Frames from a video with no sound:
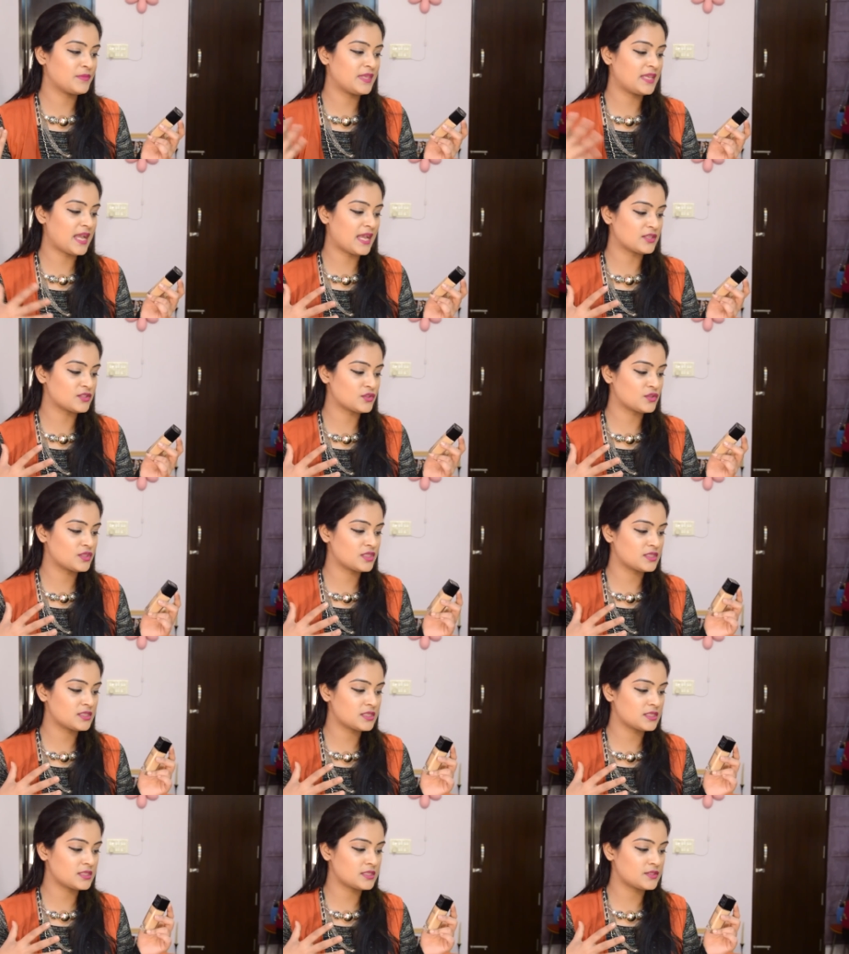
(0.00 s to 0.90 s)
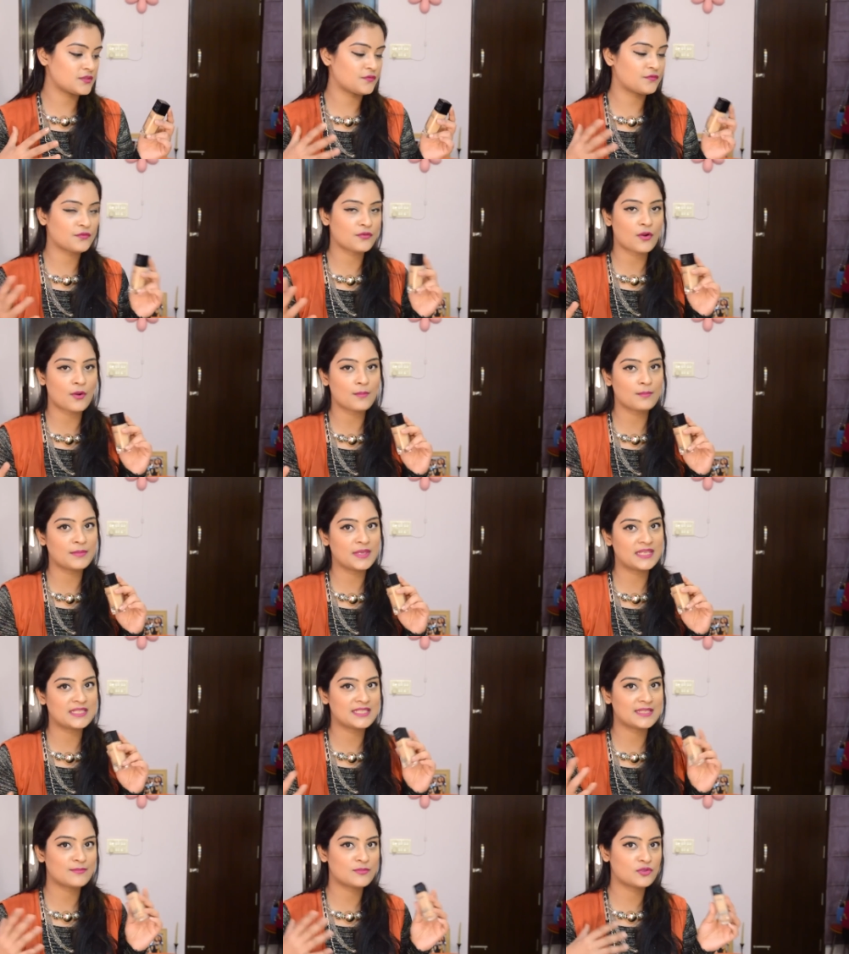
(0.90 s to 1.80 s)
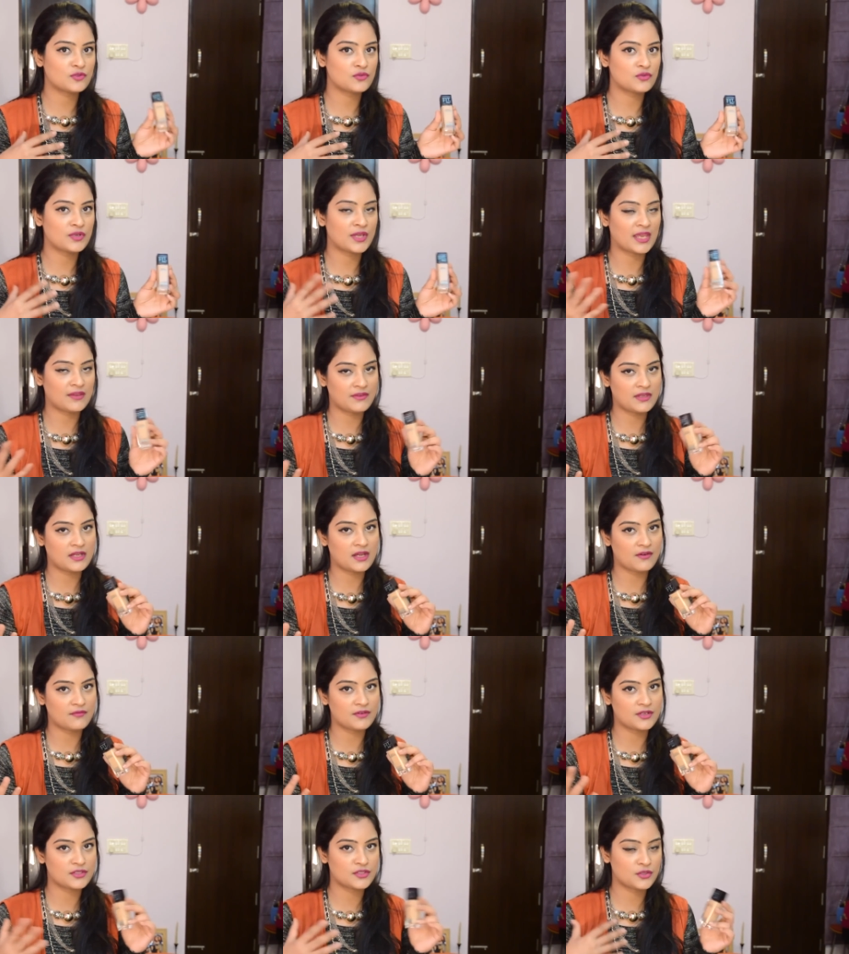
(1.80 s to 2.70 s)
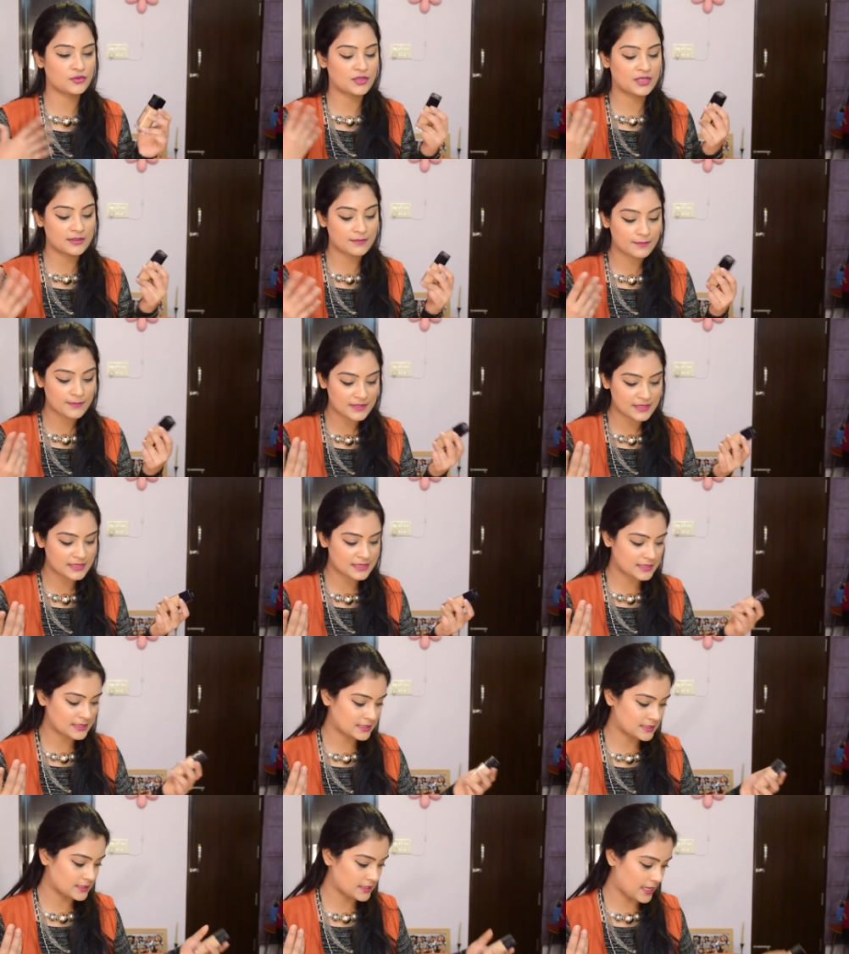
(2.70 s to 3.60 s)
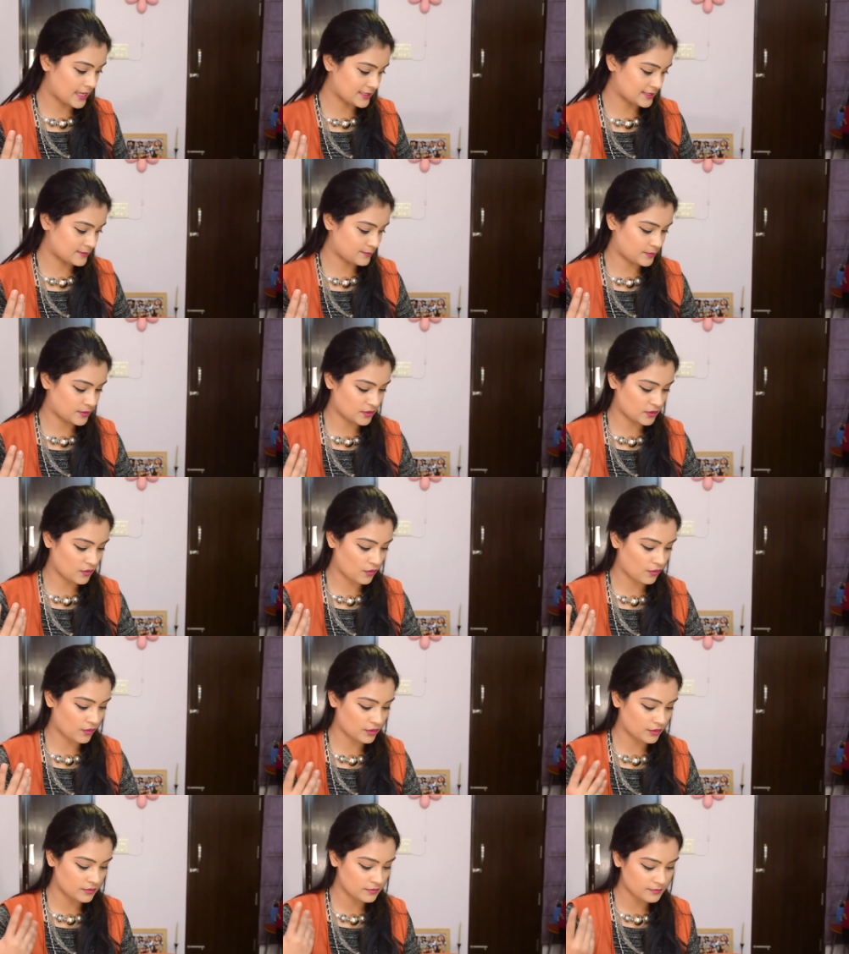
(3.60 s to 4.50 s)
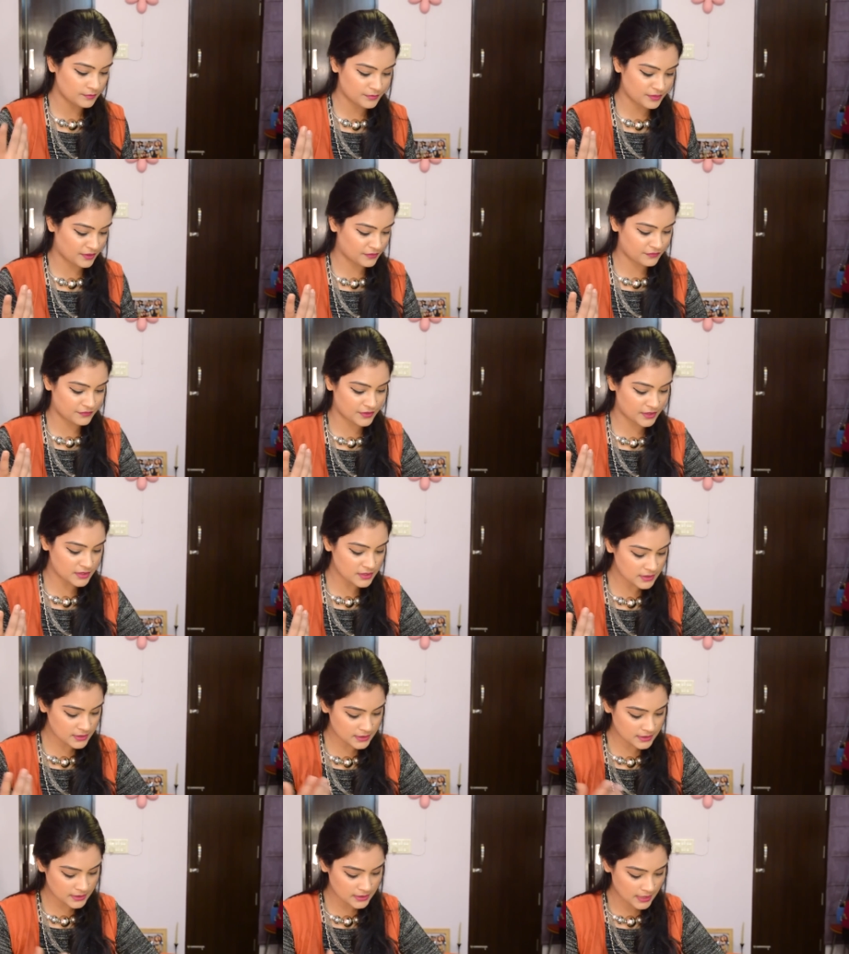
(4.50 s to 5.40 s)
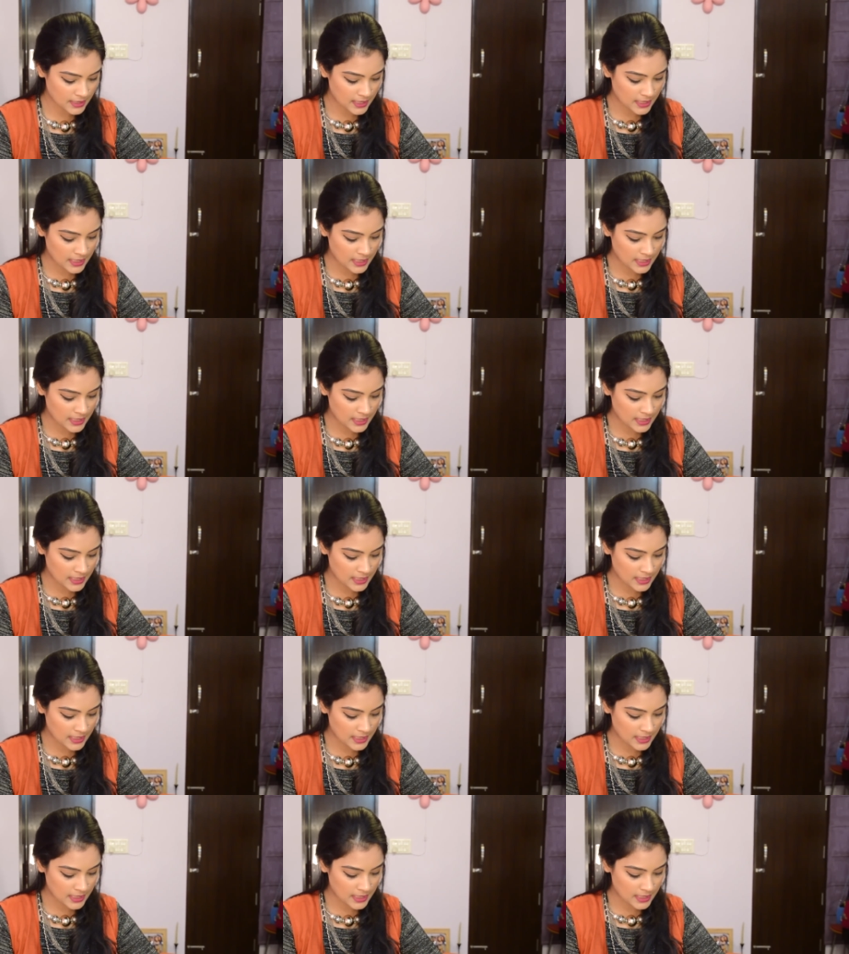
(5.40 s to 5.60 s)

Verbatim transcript: yeah, so this is from medium to heavy coverage, so you can build it as per your preference.